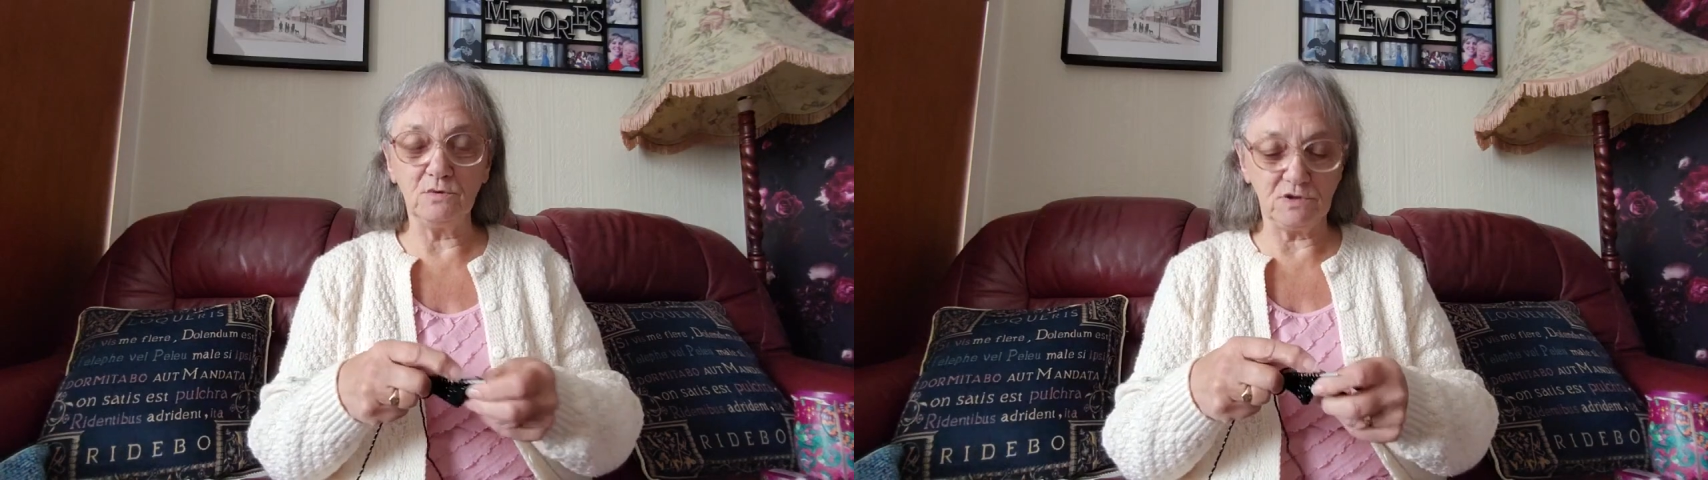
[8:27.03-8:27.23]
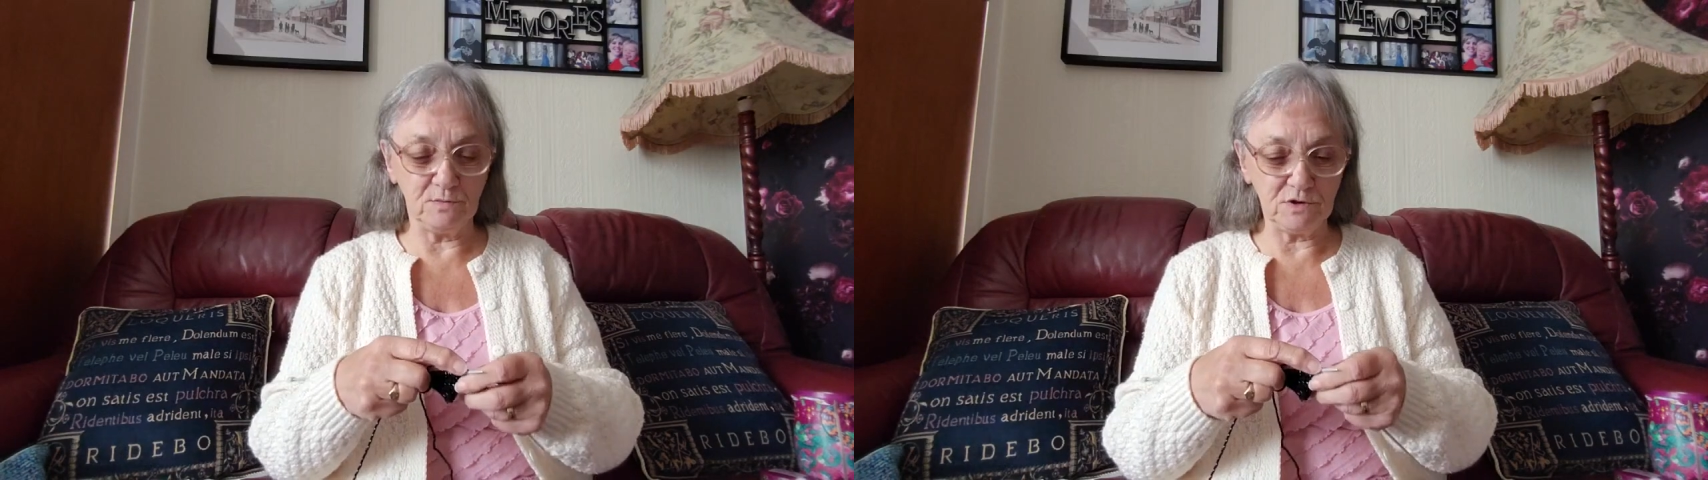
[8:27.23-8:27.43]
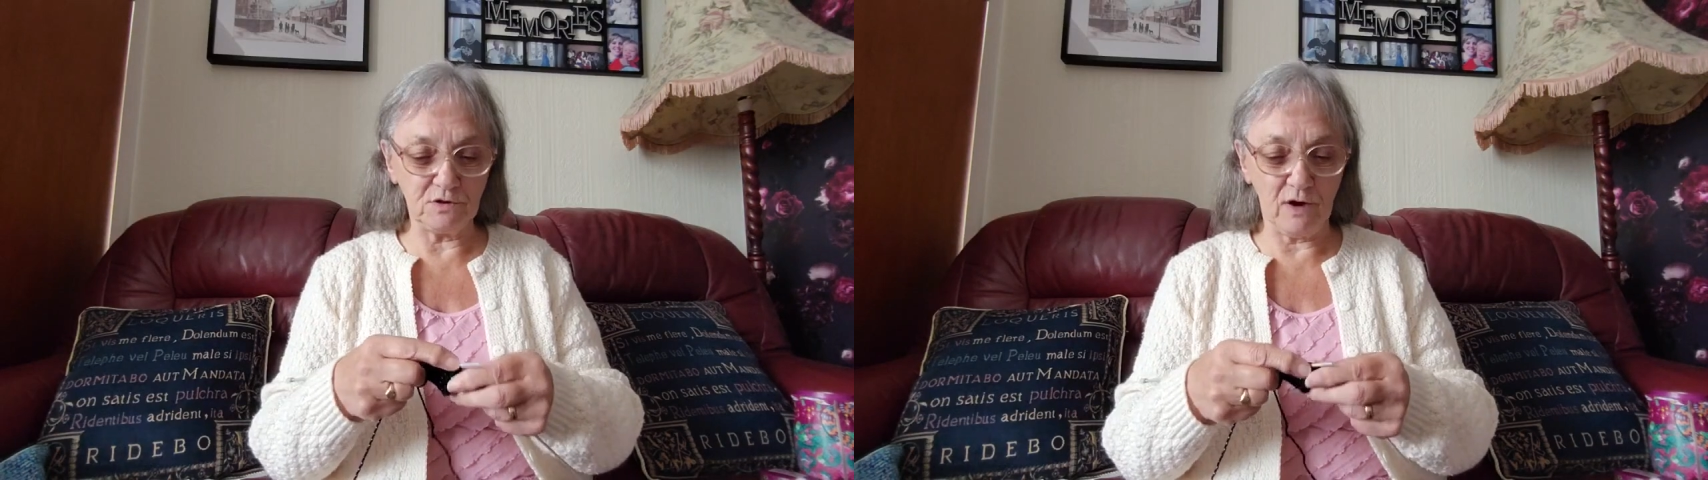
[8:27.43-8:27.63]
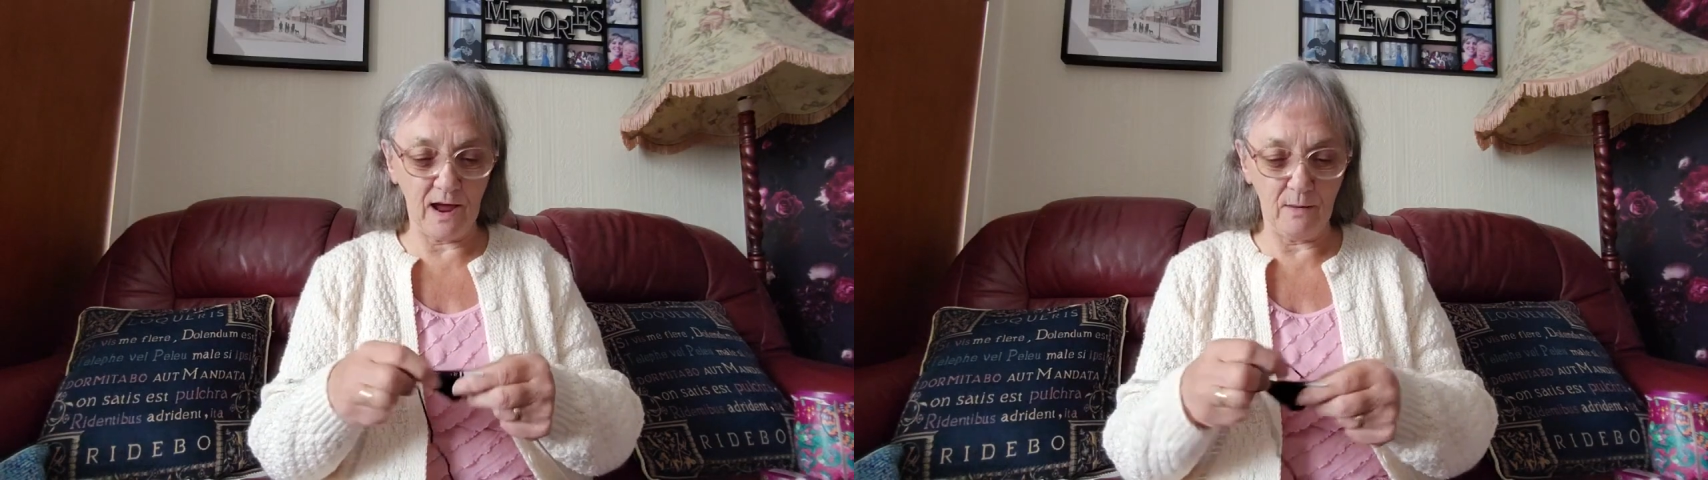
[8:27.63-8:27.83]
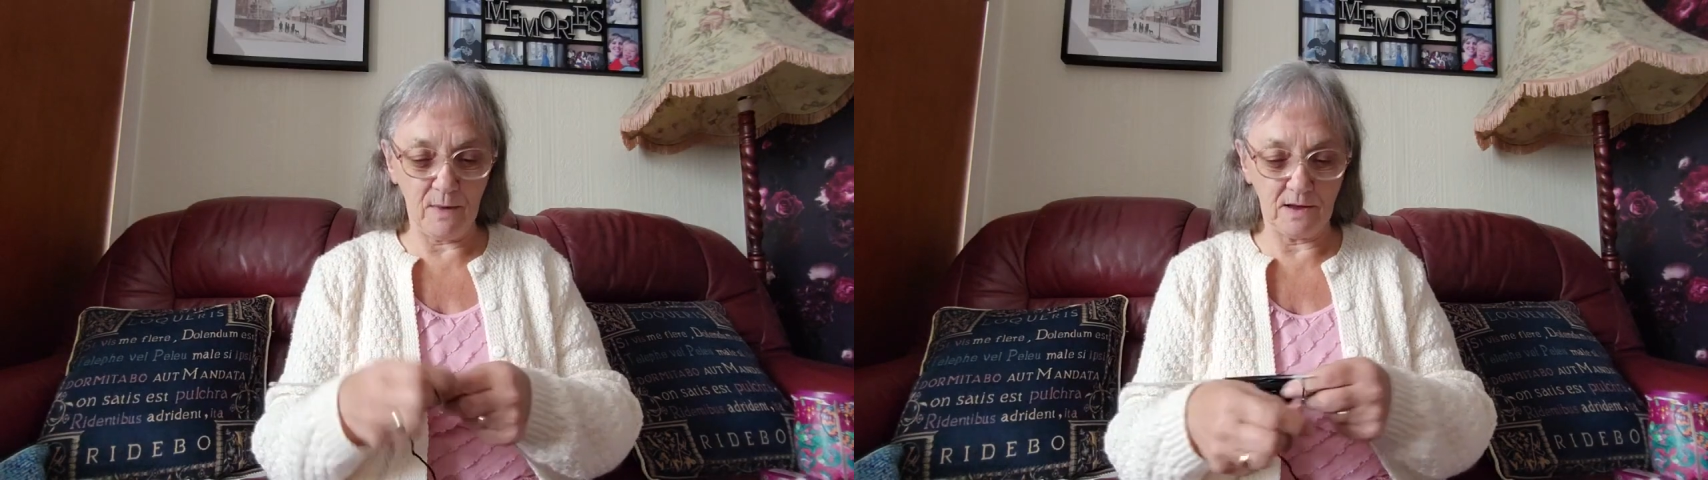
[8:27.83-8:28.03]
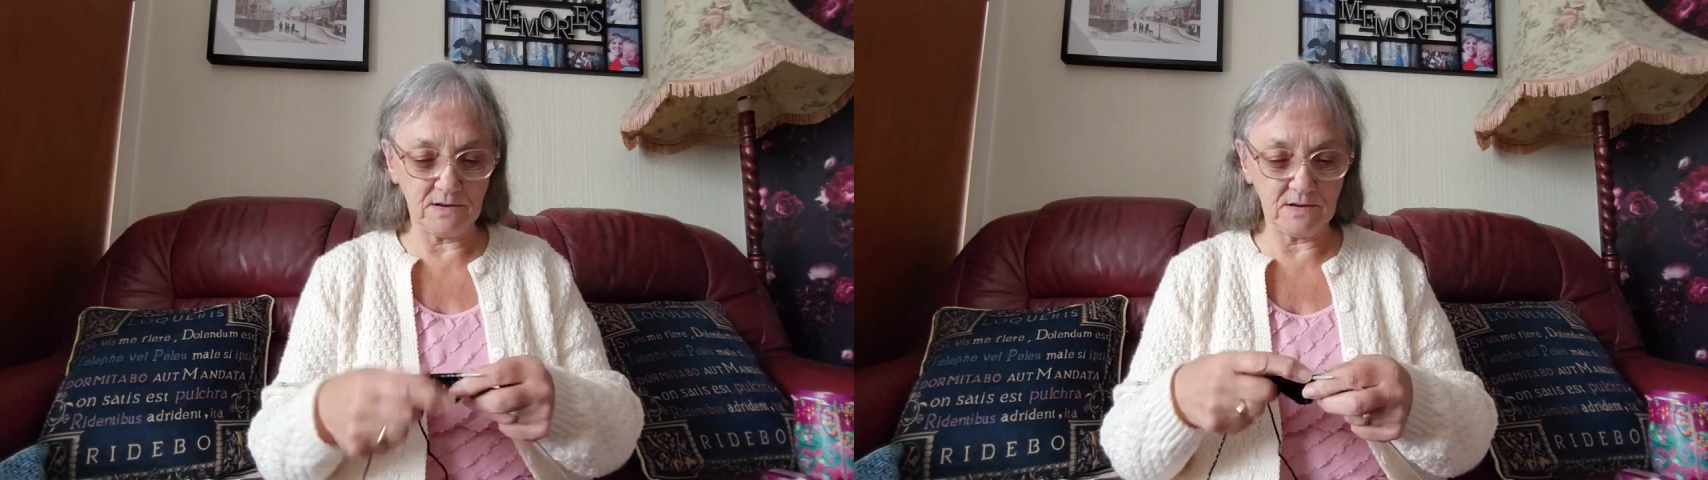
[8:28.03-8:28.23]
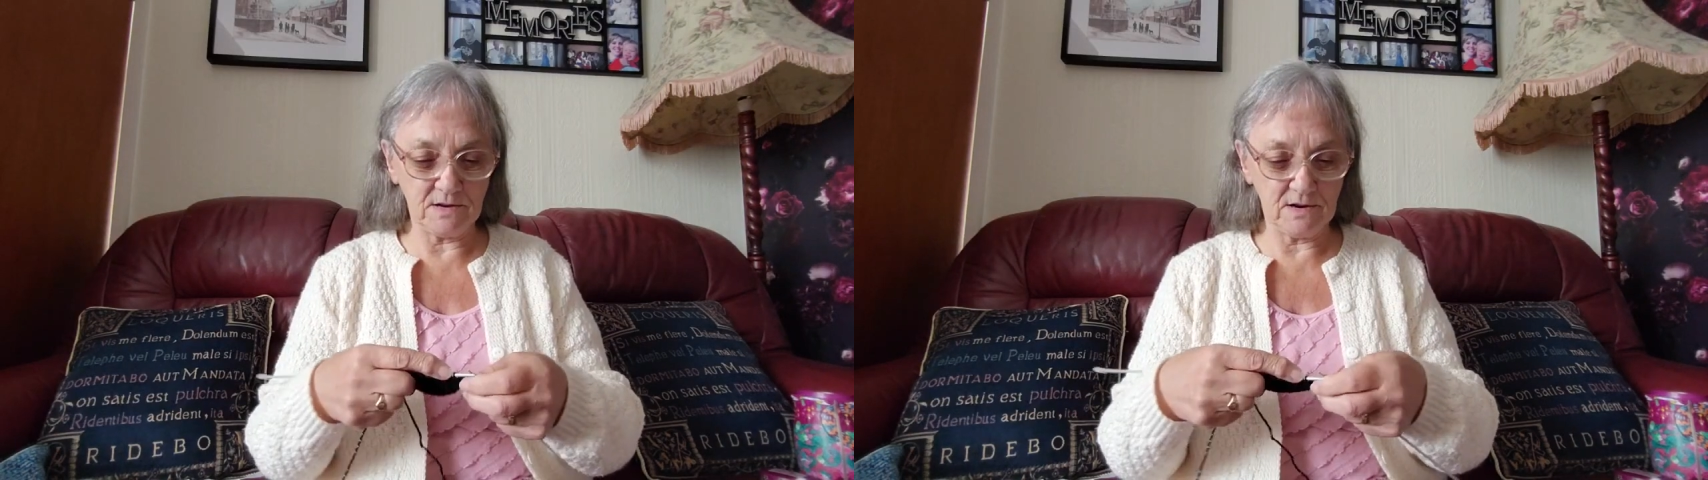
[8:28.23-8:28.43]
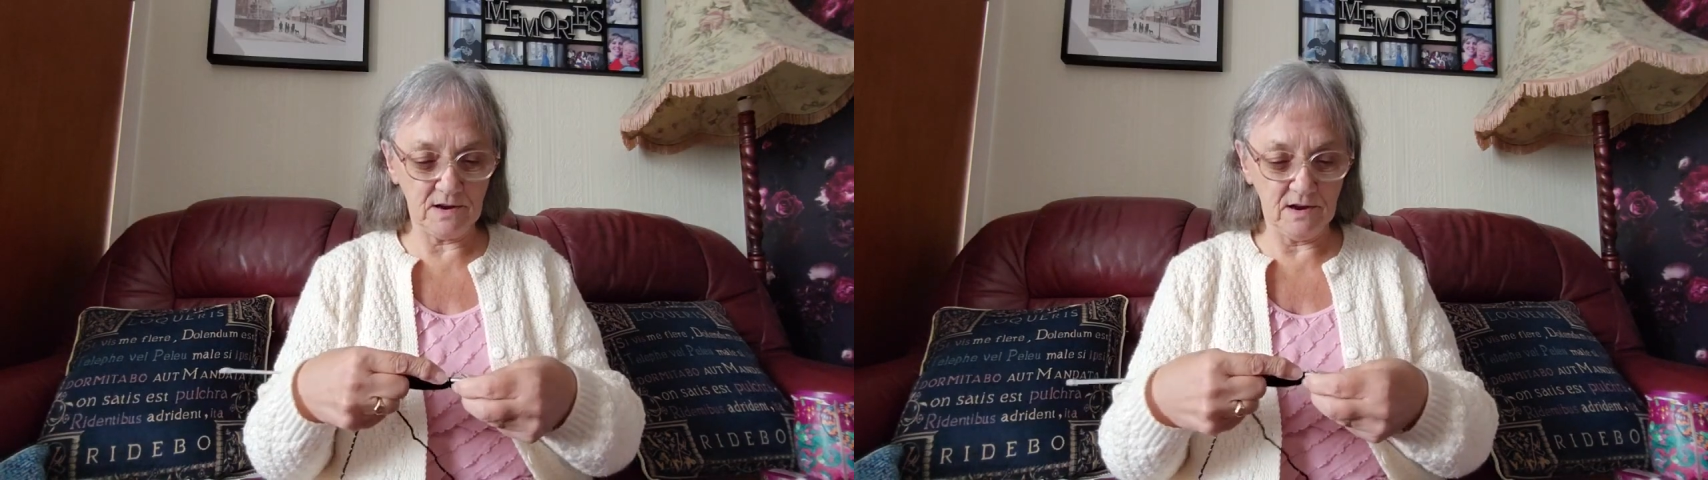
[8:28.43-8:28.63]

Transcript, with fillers: subscribers